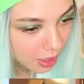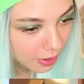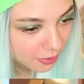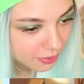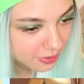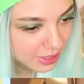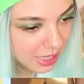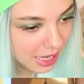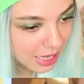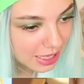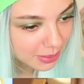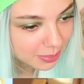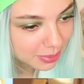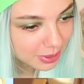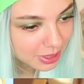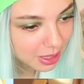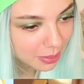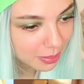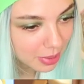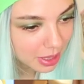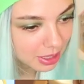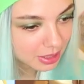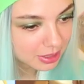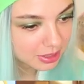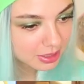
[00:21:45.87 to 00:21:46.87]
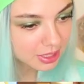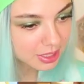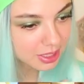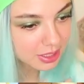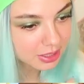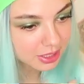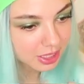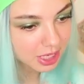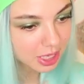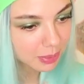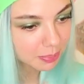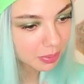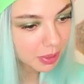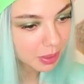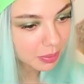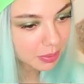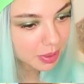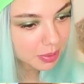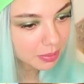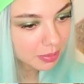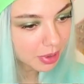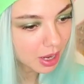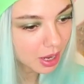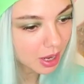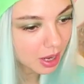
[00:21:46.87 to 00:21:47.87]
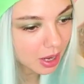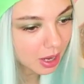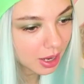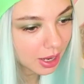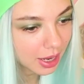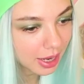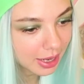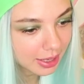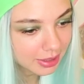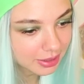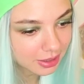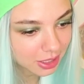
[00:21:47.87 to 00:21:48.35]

There were few spectators in the hall.